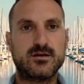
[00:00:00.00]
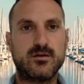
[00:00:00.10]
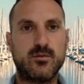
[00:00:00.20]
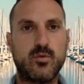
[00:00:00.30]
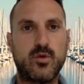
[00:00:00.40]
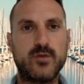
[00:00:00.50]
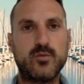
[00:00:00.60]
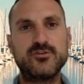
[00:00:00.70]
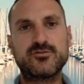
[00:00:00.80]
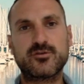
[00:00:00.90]

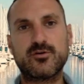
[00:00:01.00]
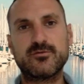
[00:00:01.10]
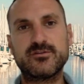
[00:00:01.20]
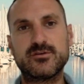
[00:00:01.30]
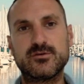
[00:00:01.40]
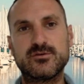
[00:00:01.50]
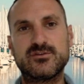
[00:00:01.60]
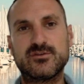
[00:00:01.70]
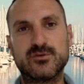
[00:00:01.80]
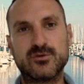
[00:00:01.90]
What drove you
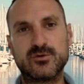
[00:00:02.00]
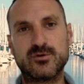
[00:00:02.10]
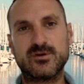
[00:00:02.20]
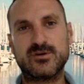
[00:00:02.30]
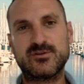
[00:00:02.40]
to